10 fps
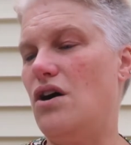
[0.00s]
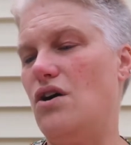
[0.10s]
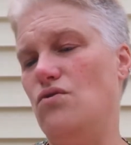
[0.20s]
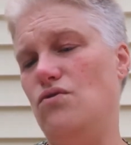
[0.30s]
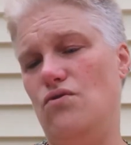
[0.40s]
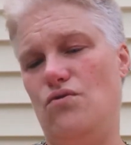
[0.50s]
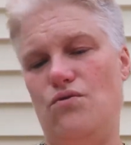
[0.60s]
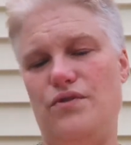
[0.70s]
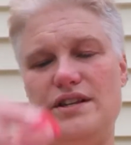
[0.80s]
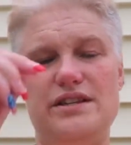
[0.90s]

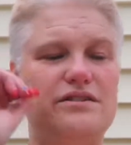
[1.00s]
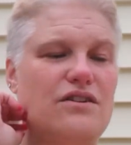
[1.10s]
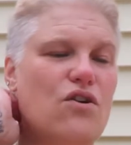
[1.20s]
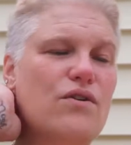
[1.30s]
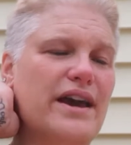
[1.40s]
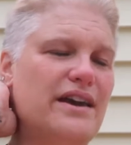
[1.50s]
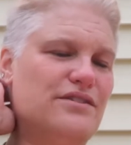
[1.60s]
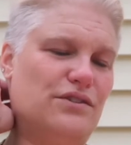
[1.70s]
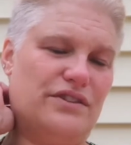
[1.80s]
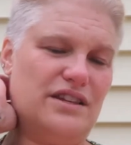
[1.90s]
Oh, this is, okay,
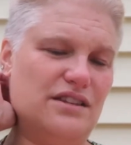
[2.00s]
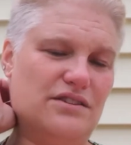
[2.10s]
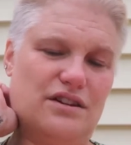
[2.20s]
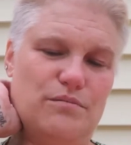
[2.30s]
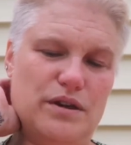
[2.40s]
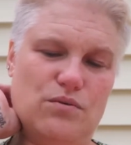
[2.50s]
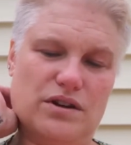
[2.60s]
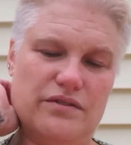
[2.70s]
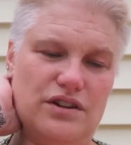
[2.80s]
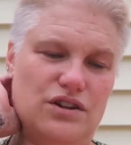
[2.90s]
so this is going to be
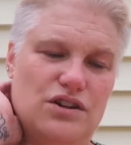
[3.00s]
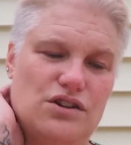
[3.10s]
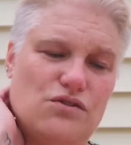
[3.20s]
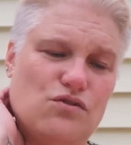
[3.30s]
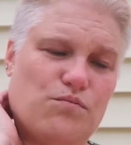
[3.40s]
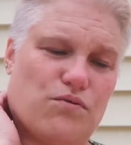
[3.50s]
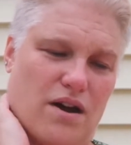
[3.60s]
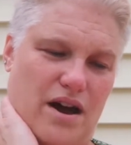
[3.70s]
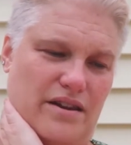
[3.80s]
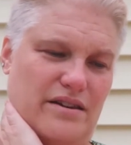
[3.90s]
one of the new
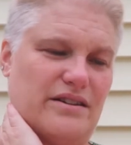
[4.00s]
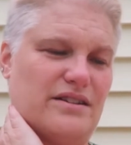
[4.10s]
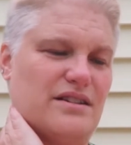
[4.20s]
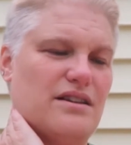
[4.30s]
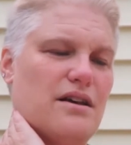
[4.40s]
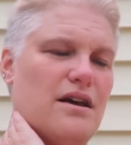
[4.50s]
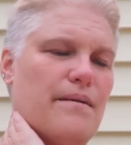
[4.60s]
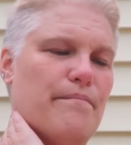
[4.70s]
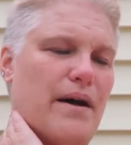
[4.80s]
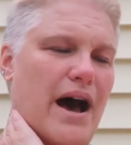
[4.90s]
products.
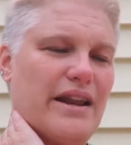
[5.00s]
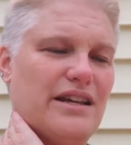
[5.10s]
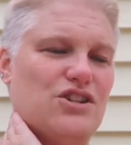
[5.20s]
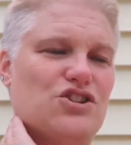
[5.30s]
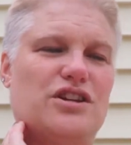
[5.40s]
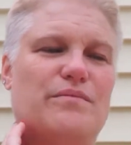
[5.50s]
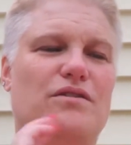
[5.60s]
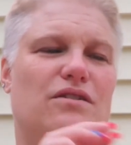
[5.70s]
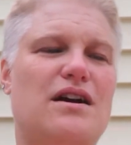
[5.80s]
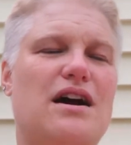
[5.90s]
Body
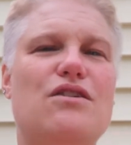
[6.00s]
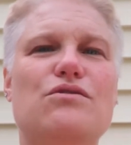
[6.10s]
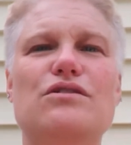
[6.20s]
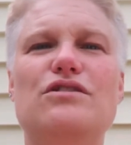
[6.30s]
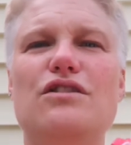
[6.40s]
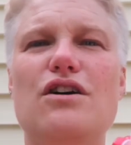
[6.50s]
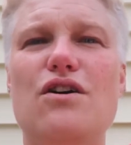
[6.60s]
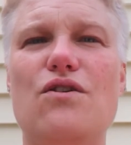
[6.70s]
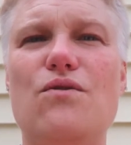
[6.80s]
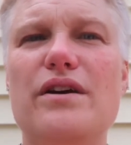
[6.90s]
Shimmer Outer
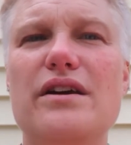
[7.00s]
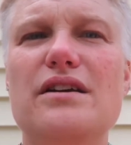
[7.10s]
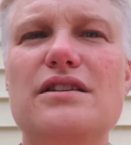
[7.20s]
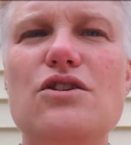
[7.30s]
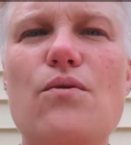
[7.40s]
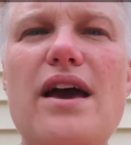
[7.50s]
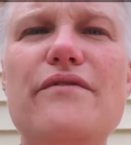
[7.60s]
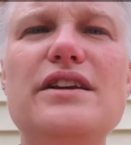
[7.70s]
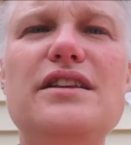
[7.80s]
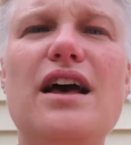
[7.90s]
Glow. So
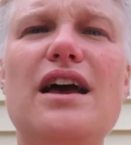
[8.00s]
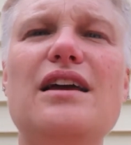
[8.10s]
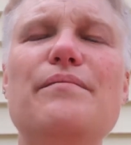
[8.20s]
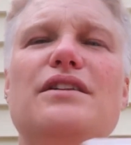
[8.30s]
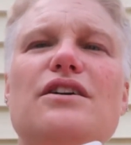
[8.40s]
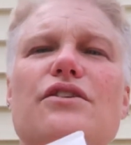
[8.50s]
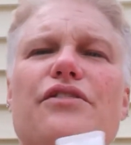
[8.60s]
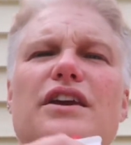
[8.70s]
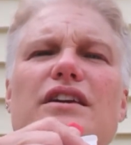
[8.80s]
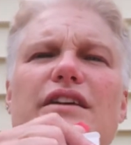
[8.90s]
every time, another
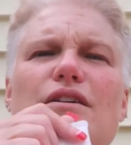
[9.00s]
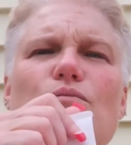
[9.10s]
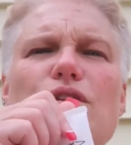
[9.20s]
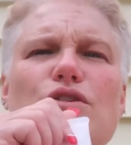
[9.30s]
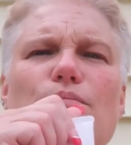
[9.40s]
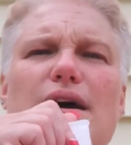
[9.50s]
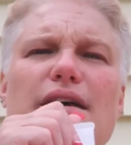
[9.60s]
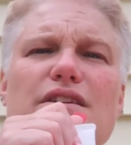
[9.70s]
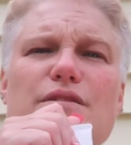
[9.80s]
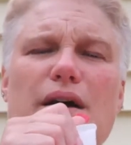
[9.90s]
thing that when you
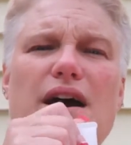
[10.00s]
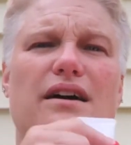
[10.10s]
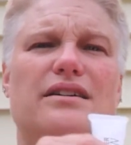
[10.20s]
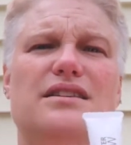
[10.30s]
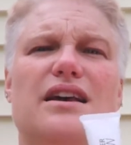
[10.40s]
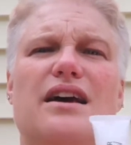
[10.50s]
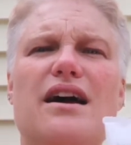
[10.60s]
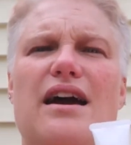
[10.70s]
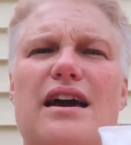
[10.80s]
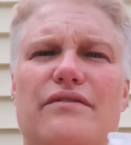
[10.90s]
buy this box,
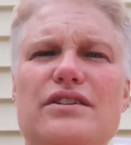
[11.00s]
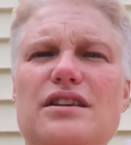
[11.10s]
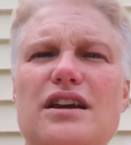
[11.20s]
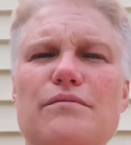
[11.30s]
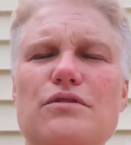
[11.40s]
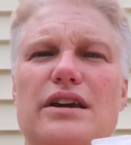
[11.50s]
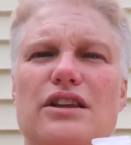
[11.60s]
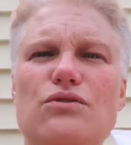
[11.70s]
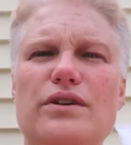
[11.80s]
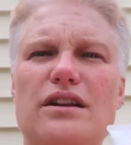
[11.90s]
every time you get
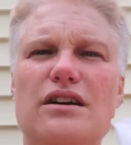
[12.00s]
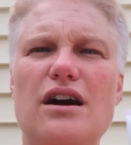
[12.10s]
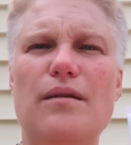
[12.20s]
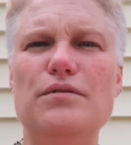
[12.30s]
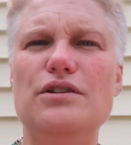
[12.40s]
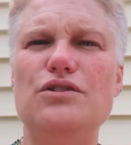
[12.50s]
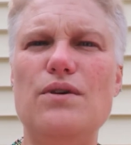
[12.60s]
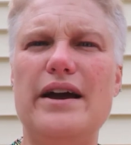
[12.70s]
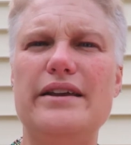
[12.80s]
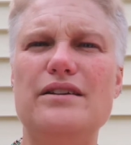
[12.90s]
it, you get a couple of new
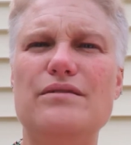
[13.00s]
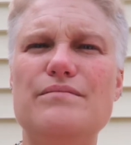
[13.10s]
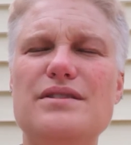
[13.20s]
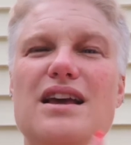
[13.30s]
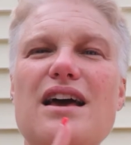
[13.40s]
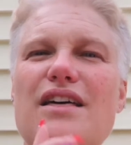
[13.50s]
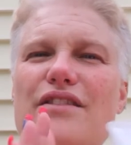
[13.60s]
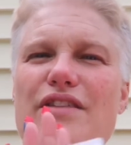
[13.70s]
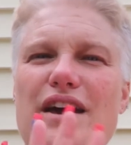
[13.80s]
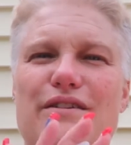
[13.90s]
items
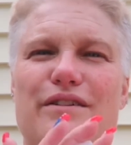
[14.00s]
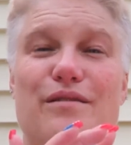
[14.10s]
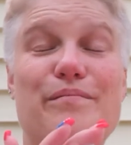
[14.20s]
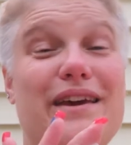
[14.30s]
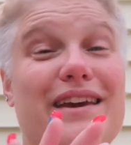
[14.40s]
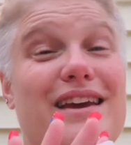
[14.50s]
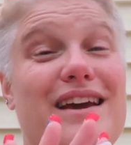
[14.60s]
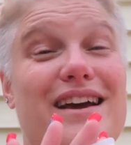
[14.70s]
that are going to be